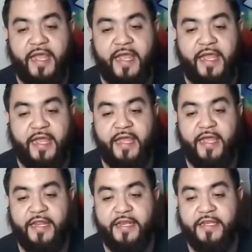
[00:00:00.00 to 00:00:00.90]

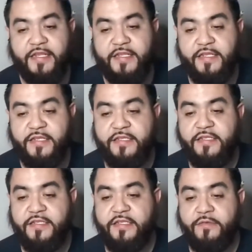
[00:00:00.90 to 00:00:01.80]
And
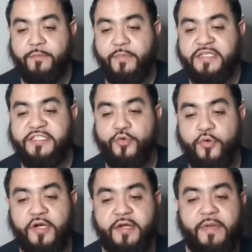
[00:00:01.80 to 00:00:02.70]

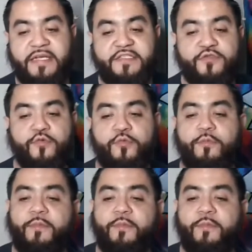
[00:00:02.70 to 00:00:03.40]
Matsumoto